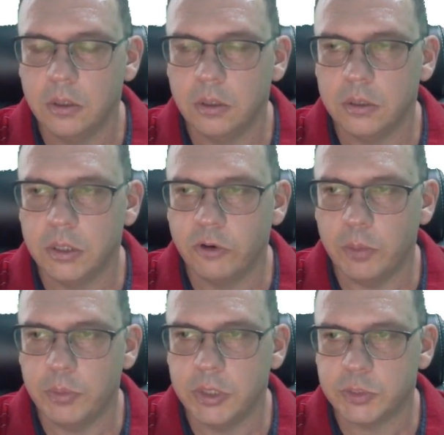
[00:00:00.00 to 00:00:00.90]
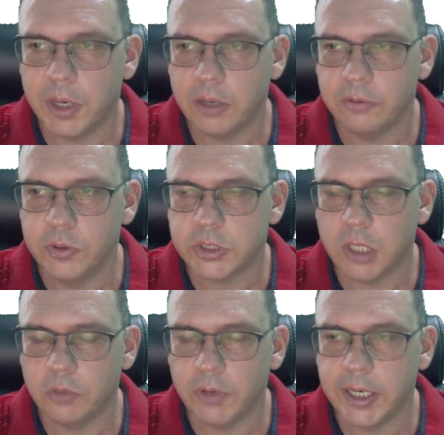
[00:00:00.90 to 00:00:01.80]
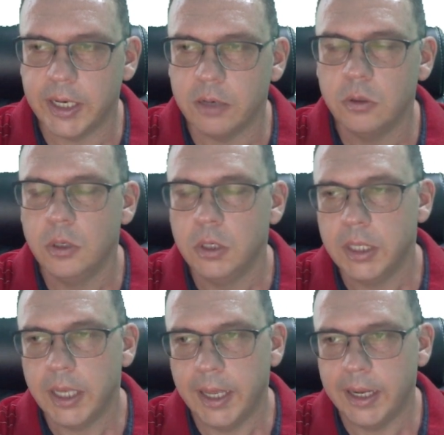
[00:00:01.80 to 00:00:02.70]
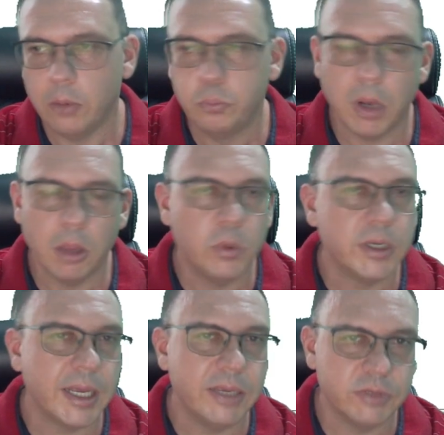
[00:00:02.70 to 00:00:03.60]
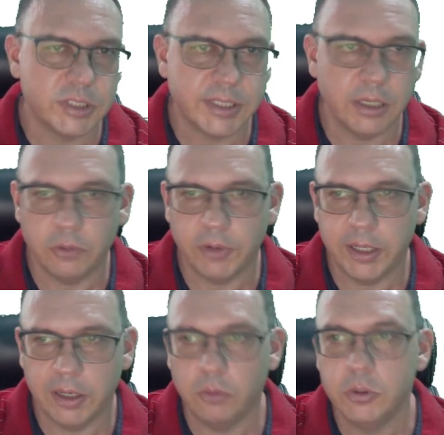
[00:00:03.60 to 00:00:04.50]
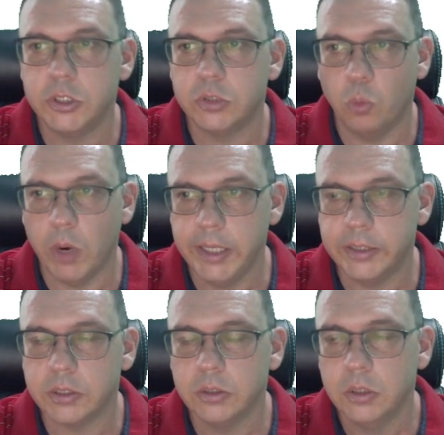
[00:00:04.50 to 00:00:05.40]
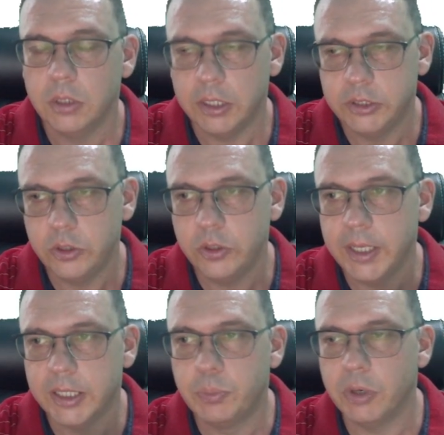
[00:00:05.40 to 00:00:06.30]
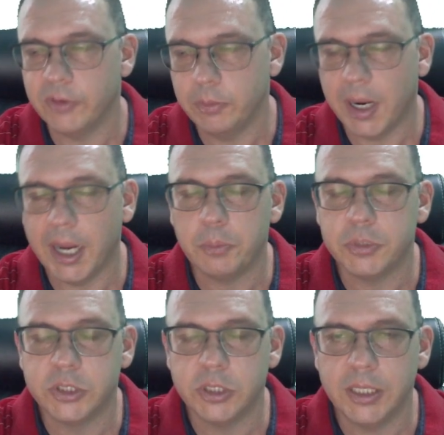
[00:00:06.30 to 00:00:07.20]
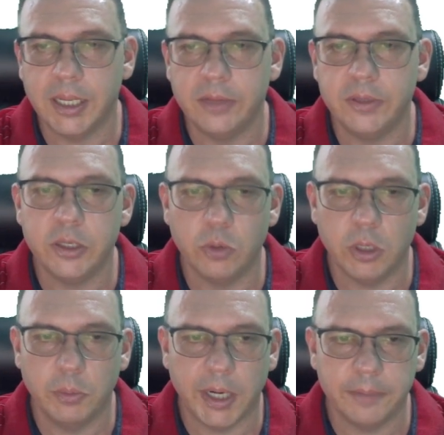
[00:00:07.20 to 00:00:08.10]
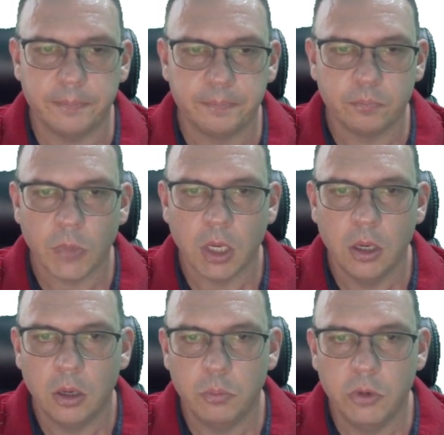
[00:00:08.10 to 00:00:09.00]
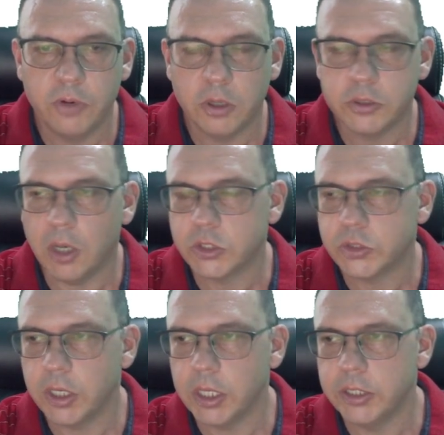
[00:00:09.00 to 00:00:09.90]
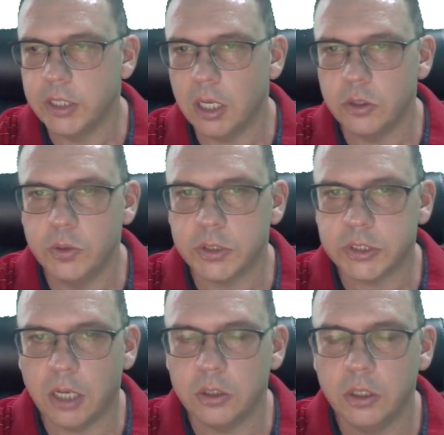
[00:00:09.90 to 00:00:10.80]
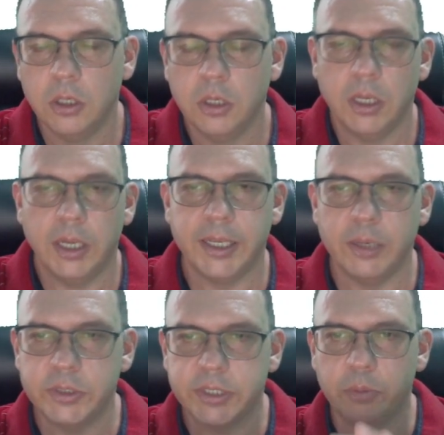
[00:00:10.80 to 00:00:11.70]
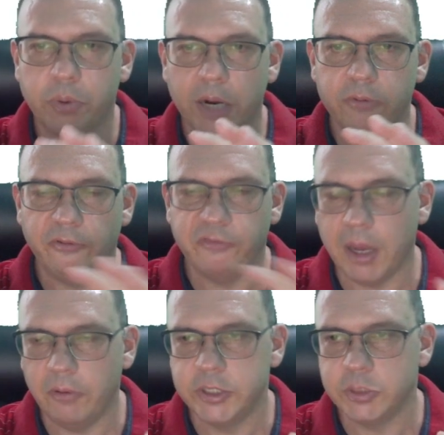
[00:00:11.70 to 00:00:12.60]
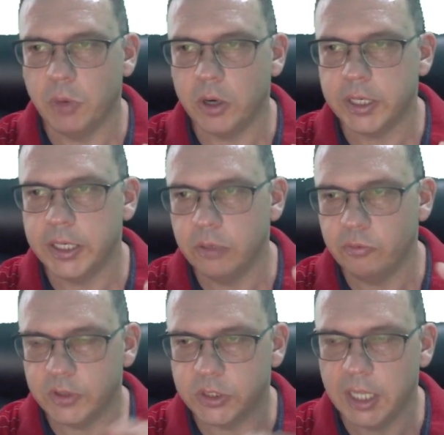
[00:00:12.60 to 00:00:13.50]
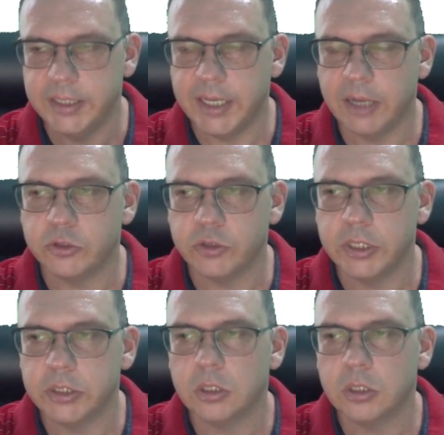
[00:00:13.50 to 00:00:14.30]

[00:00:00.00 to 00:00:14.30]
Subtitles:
the Great British Pound, the US dollar right now, and I probably would not even sell it right now. I would just wait until you get the perfect buy opportunity, and then you want to buy. Moving on to Australian dollar, US dollar. Again, we see kind of a flat range of market here with a slight downtrend.